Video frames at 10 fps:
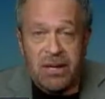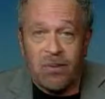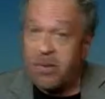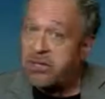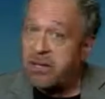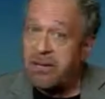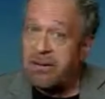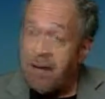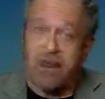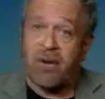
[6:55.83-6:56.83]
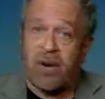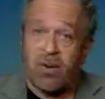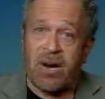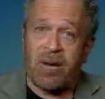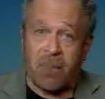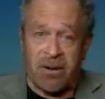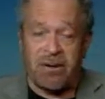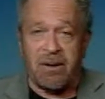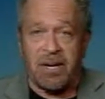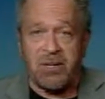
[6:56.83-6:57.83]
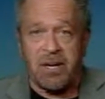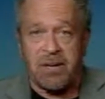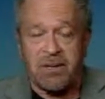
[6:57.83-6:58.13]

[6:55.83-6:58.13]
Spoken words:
which are not going way up here in the United States.